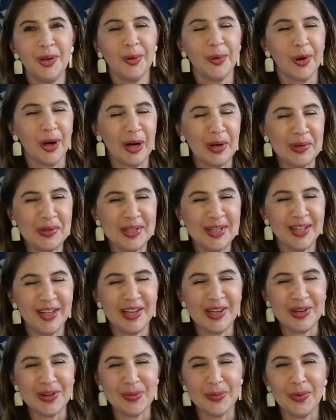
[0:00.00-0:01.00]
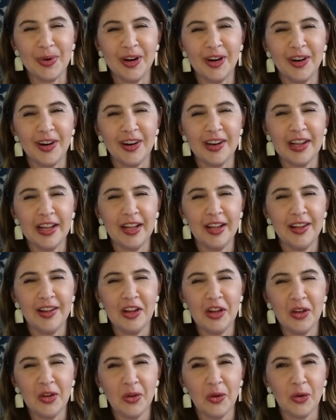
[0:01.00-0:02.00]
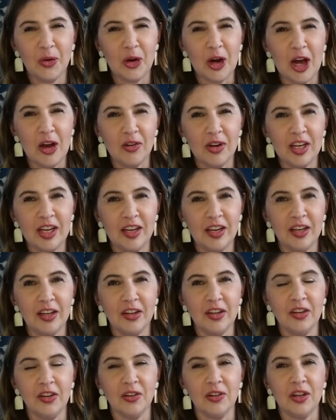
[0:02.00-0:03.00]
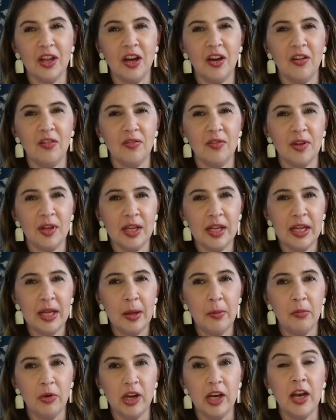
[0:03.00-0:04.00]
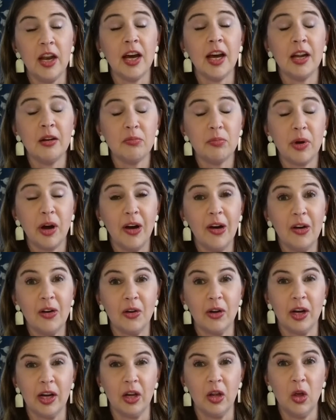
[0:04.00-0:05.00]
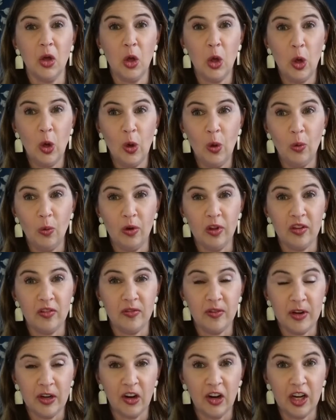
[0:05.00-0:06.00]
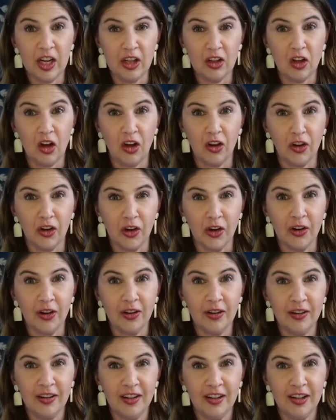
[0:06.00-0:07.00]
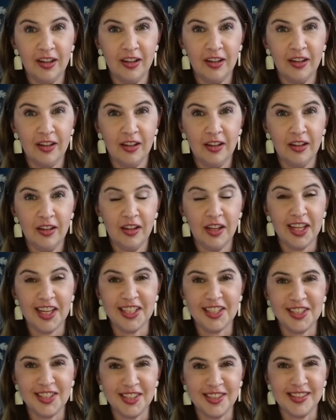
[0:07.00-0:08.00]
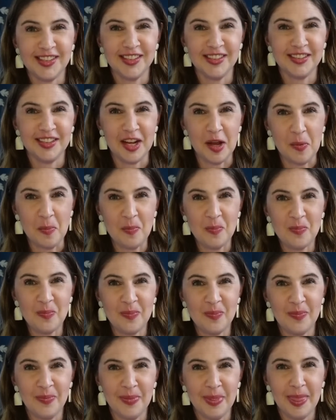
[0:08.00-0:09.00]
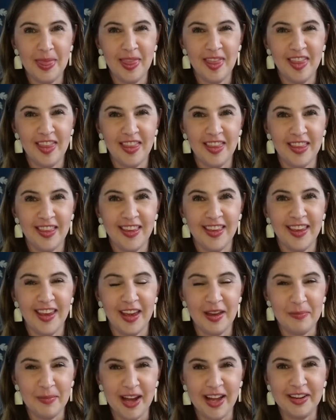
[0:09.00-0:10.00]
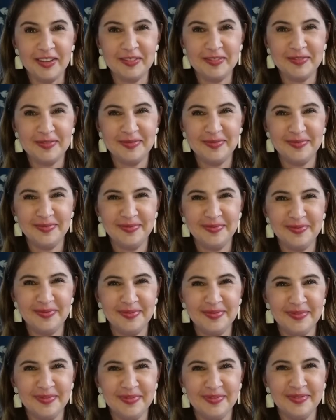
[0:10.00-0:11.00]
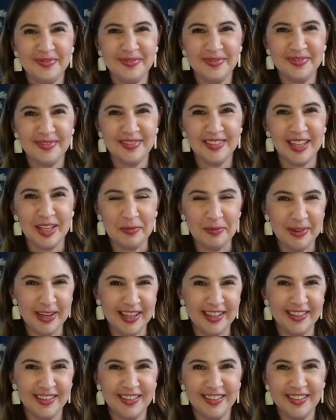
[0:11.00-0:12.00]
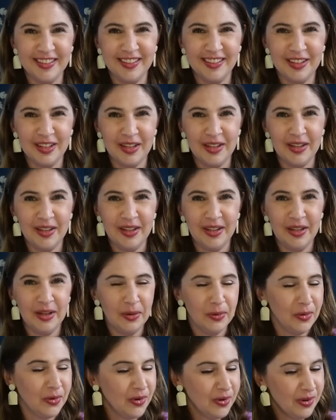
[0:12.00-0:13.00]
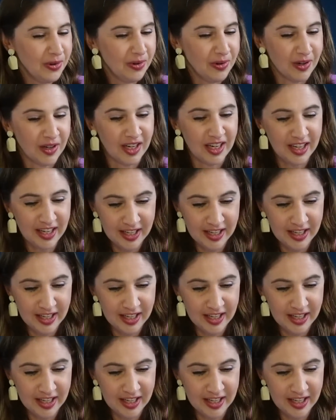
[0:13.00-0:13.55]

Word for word: grounded in your word, grounded in your love, but not partnering with fear any longer. In Jesus' name. Amen. Amen. Whew.